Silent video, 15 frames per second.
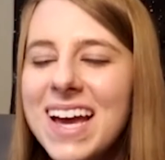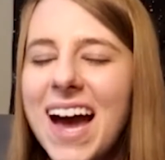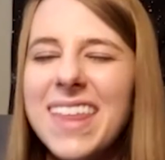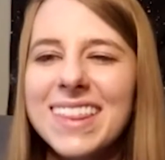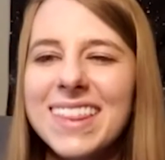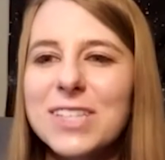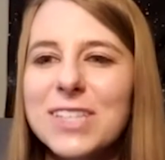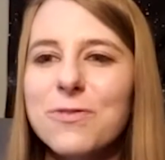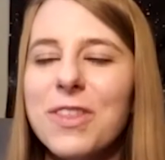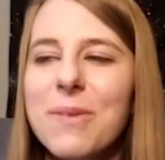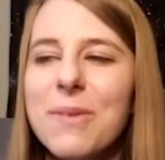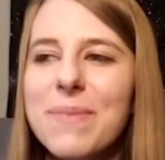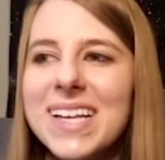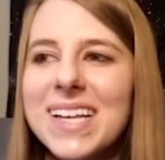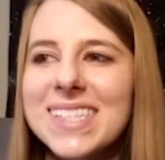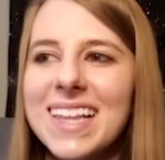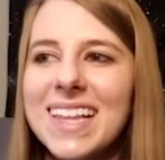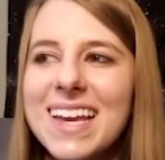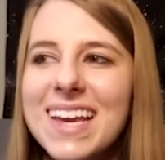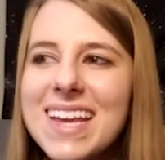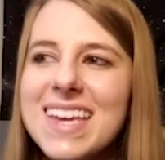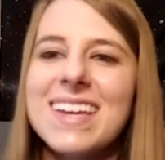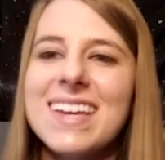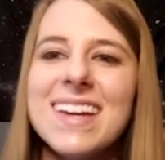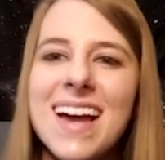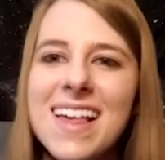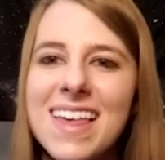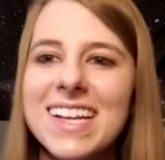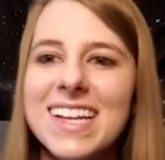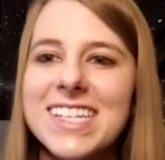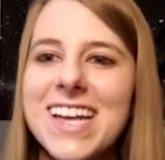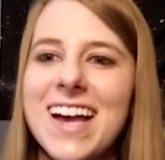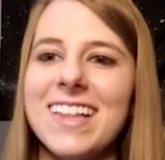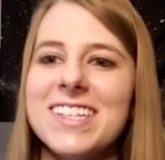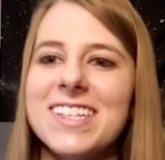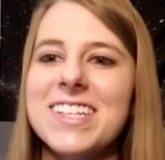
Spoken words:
think that's for the best. I like it. I like a challenge,